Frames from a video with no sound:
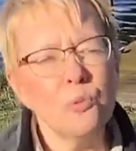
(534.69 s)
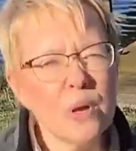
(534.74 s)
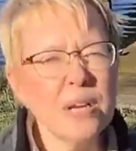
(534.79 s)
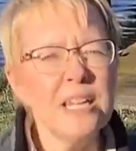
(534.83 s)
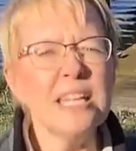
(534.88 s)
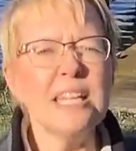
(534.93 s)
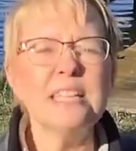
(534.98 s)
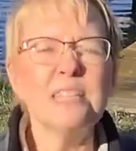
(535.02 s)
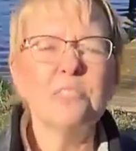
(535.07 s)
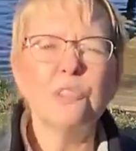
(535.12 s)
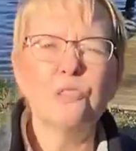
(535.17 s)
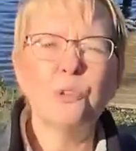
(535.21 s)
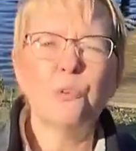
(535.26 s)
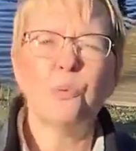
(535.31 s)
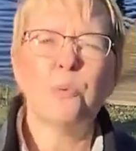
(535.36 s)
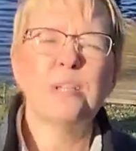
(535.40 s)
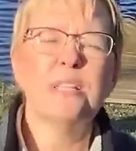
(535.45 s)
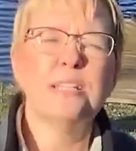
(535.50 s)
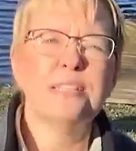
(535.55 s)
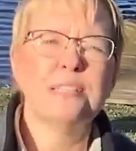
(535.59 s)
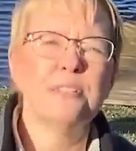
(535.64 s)
What is the
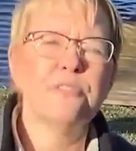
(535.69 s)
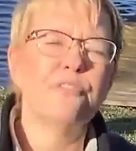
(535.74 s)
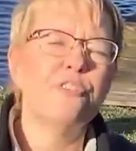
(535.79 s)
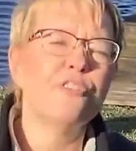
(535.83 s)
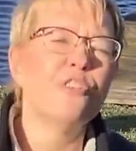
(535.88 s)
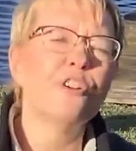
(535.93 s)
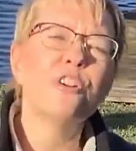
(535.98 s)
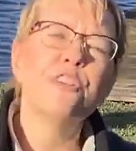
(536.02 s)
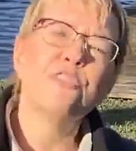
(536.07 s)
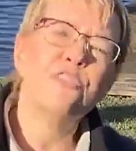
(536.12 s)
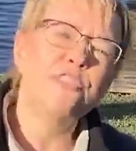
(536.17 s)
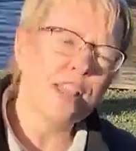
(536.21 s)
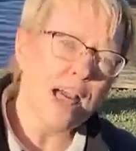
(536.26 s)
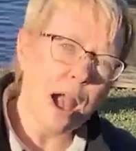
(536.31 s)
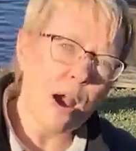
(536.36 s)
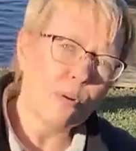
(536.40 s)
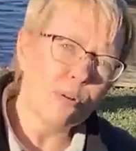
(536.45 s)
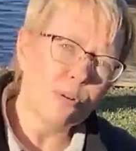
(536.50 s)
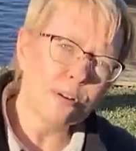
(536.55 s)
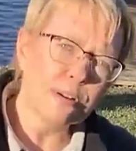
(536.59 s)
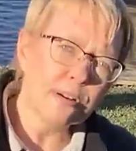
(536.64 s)
reason for a
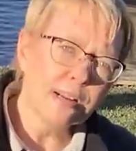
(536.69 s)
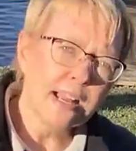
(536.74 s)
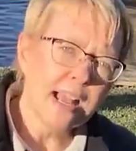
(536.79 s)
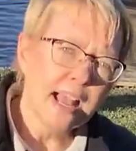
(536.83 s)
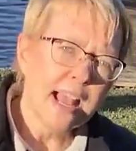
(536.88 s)
flower?